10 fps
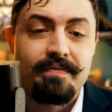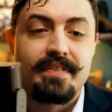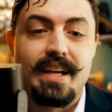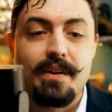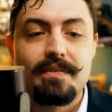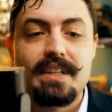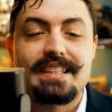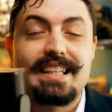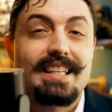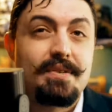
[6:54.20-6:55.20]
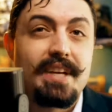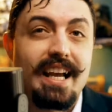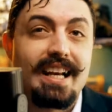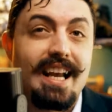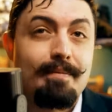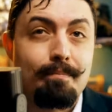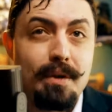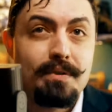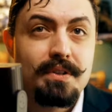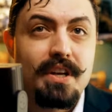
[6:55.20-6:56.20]
Now, I'm not saying you can't have
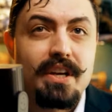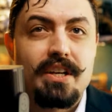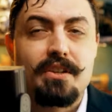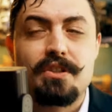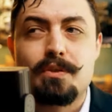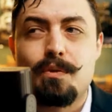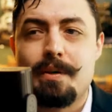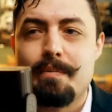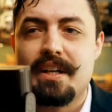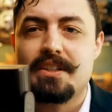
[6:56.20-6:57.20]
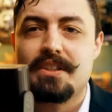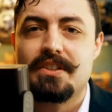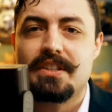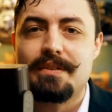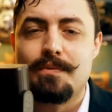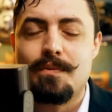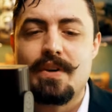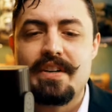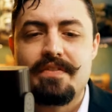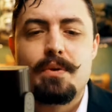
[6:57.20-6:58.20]
both. You just want to make sure that
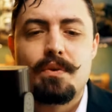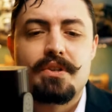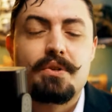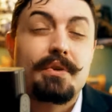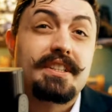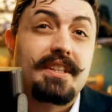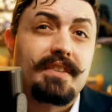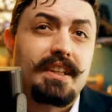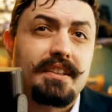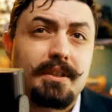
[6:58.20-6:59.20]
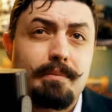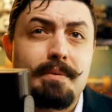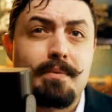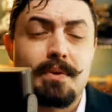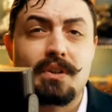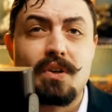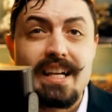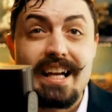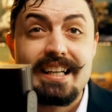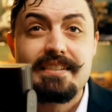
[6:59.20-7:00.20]
if you are doing something a little bit more
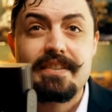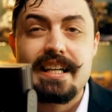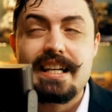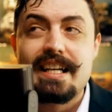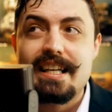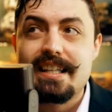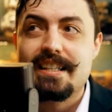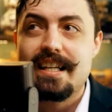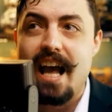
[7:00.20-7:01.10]
creative, is it